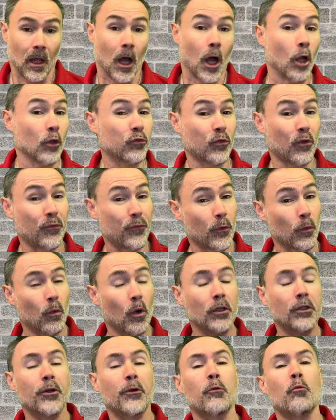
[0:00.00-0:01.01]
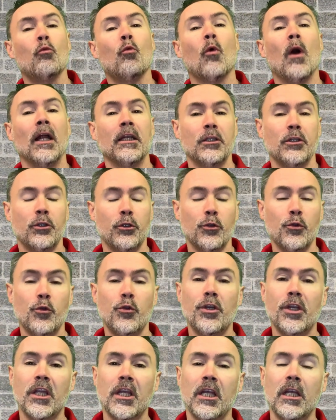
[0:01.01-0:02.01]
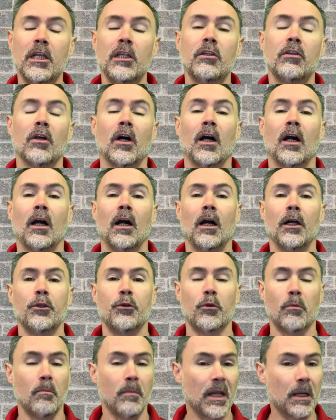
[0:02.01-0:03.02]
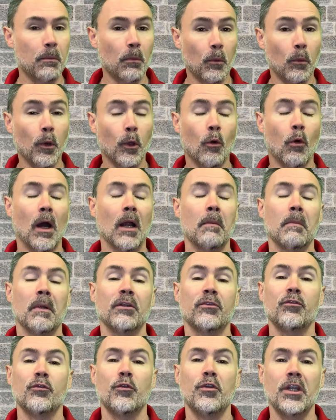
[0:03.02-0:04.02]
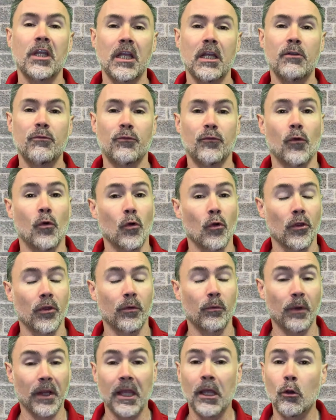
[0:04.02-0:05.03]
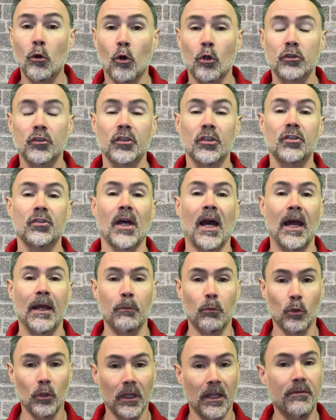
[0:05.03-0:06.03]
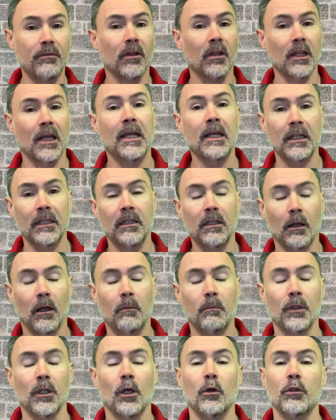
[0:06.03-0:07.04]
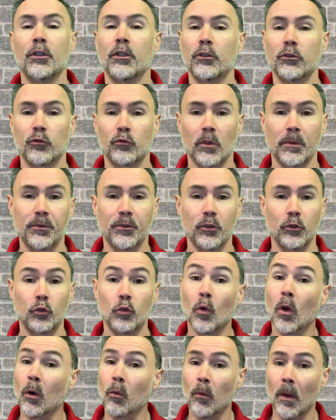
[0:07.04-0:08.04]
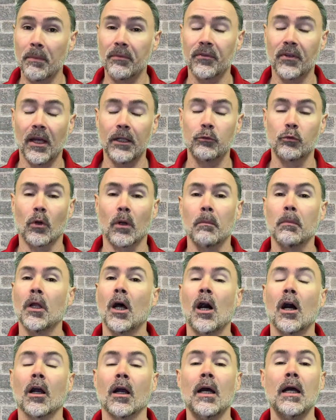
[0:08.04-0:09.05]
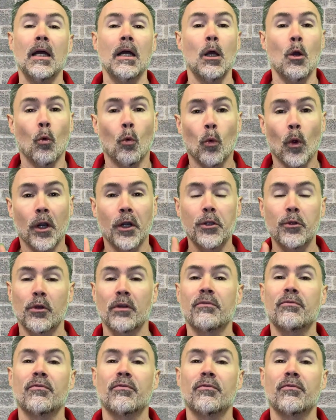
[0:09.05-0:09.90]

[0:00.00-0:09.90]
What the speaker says: Also, if you're wondering what do you need, your minimum requirements you need for the rigging courses, I will leave a link down below in the description to our website, to our blog, where you can